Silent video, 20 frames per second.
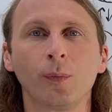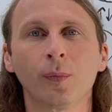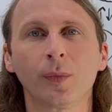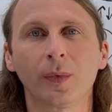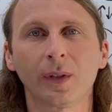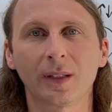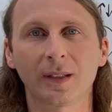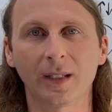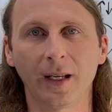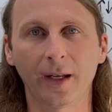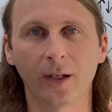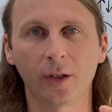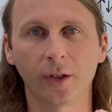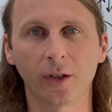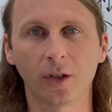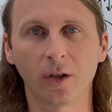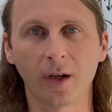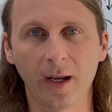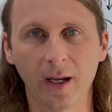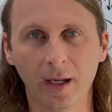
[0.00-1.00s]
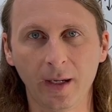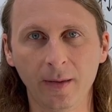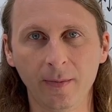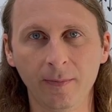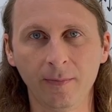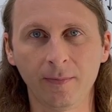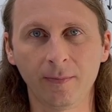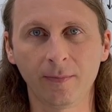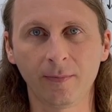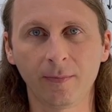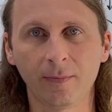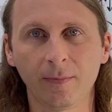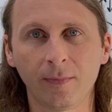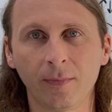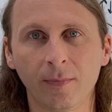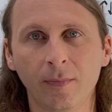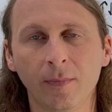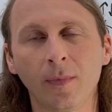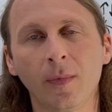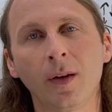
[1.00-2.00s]
the cycle you're in,
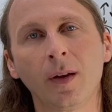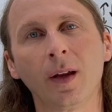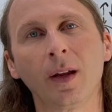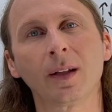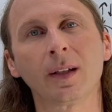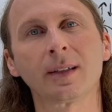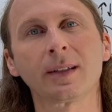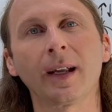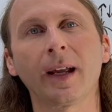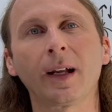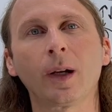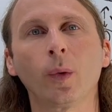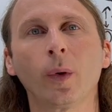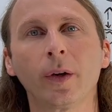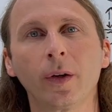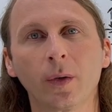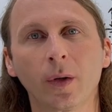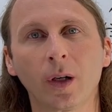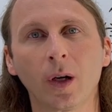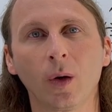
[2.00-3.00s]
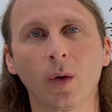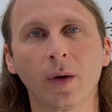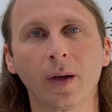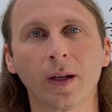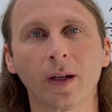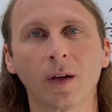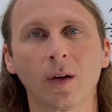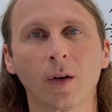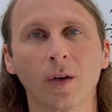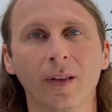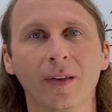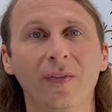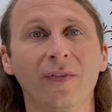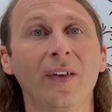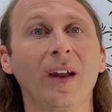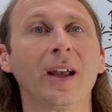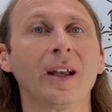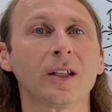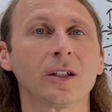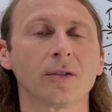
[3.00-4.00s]
and the cycle where you were going, or the
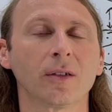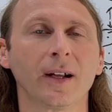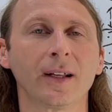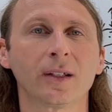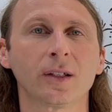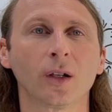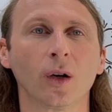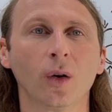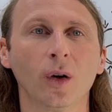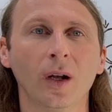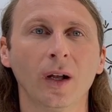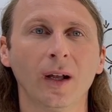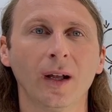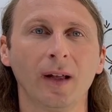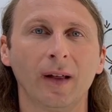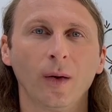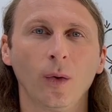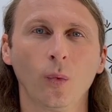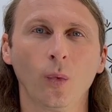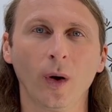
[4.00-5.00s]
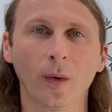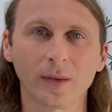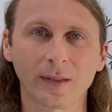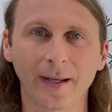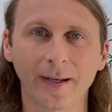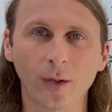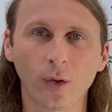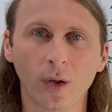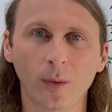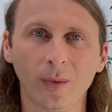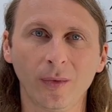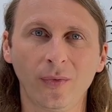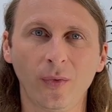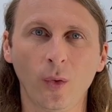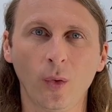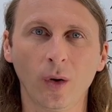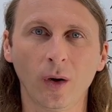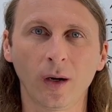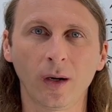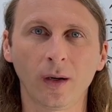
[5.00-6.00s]
phase, right? So what was I doing
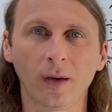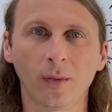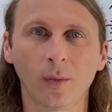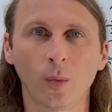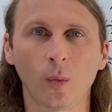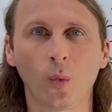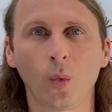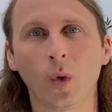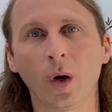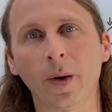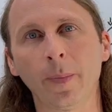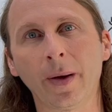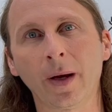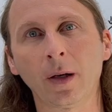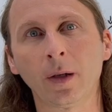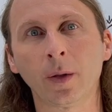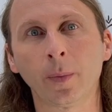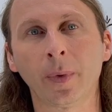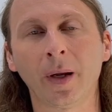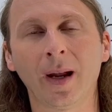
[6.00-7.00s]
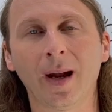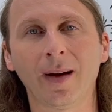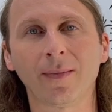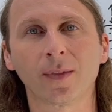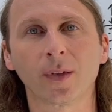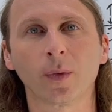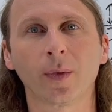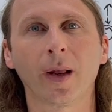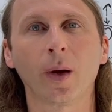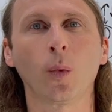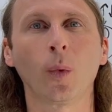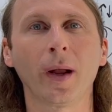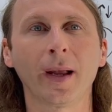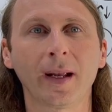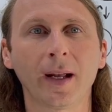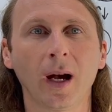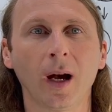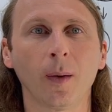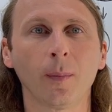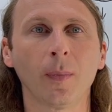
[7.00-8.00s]
before? What am I going to be after? When I wake
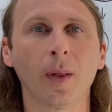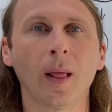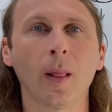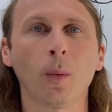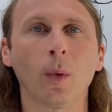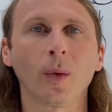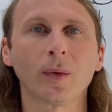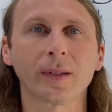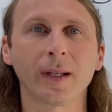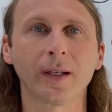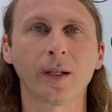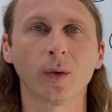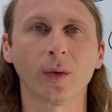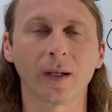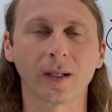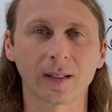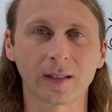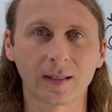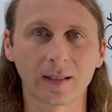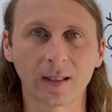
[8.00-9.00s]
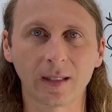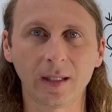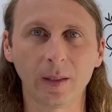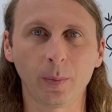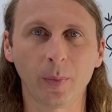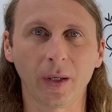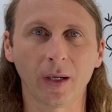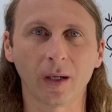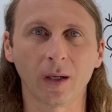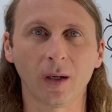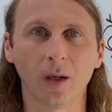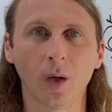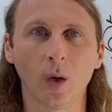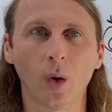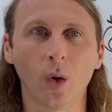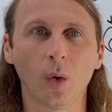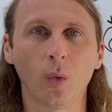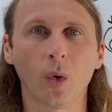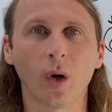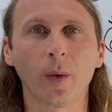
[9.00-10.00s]
up, what was I doing? Sleeping.
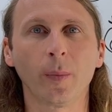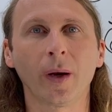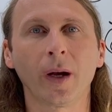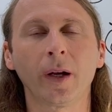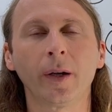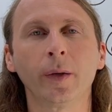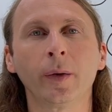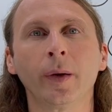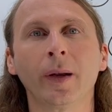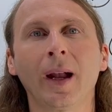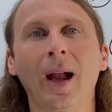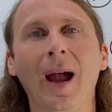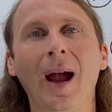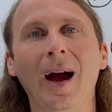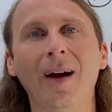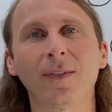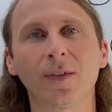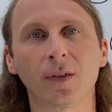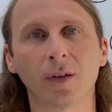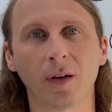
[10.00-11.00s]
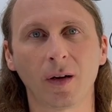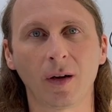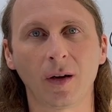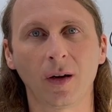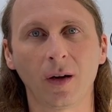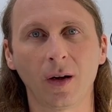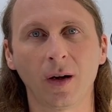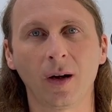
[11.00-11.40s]
What am I going to be doing after